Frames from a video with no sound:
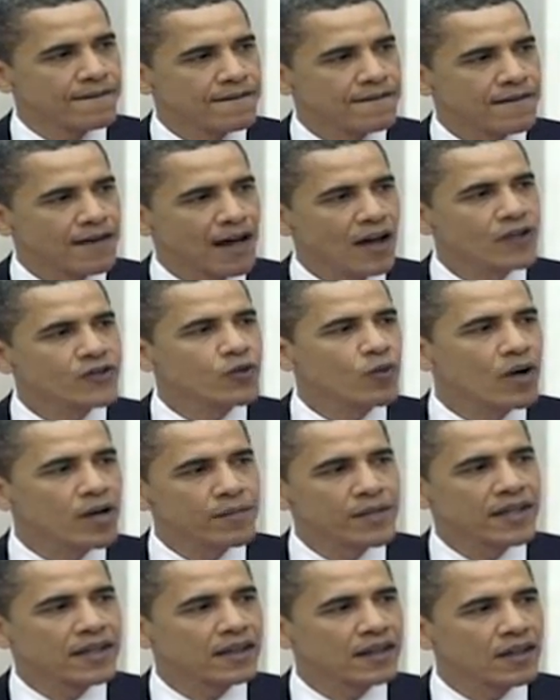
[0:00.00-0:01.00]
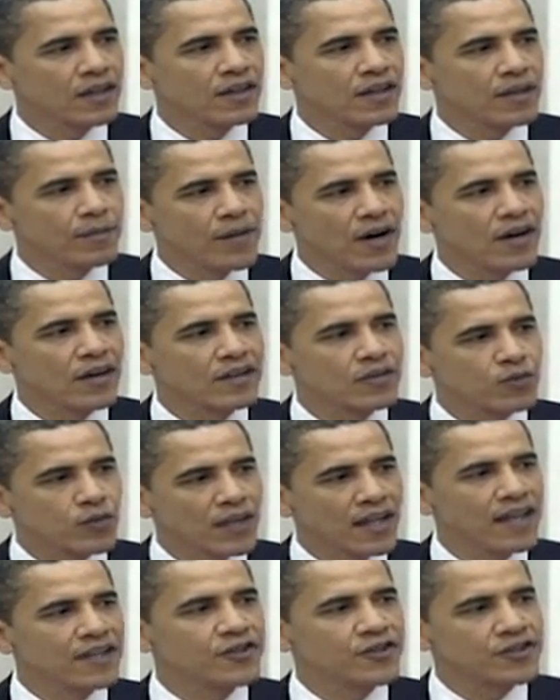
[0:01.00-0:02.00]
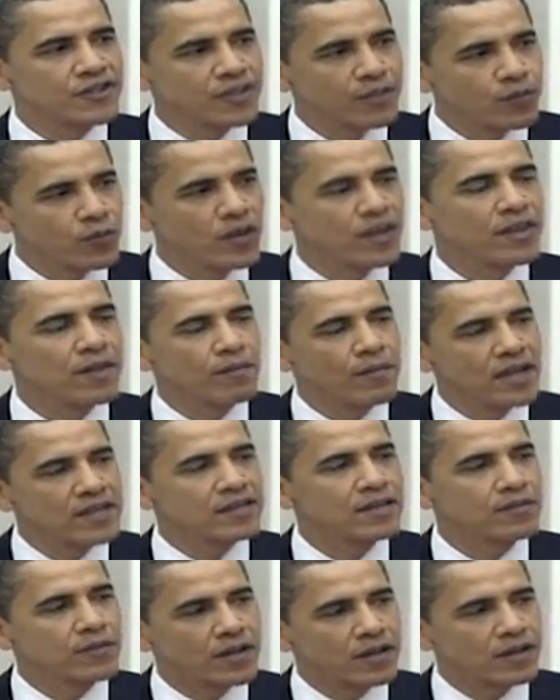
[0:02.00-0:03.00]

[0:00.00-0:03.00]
I also want to be clear that America's relationship with the Muslim